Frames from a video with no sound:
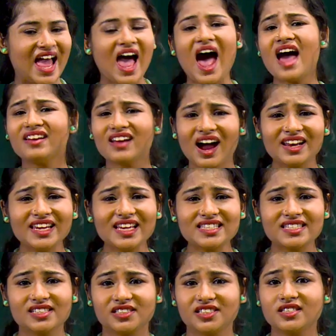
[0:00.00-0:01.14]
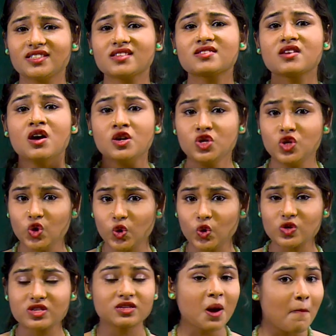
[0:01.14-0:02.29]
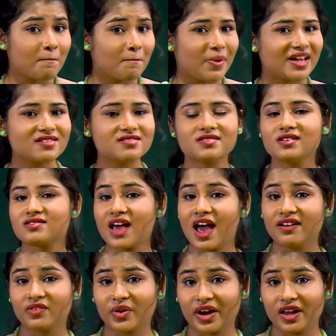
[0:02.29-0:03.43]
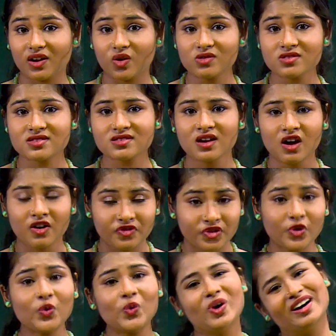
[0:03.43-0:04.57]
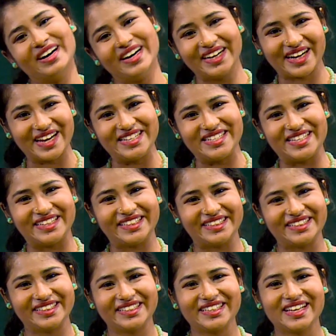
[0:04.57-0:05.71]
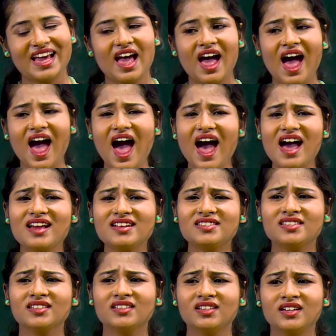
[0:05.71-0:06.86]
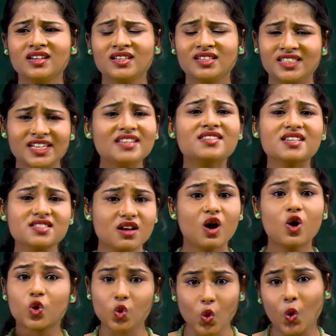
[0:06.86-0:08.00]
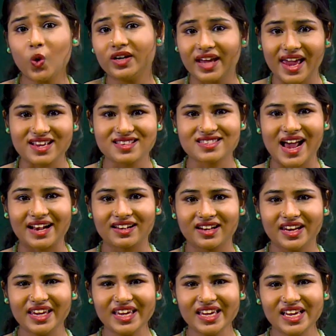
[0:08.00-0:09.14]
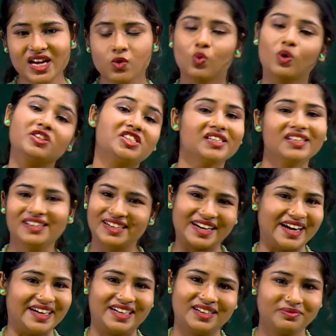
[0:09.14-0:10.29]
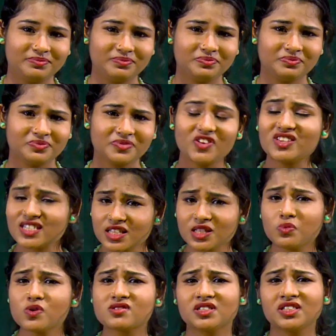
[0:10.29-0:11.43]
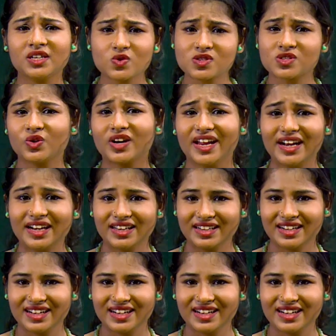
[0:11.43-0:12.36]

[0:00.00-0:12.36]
And Adichie, she just used pencils and crayons for writing. And she just wrote exactly what she read. Which are the books she used to read?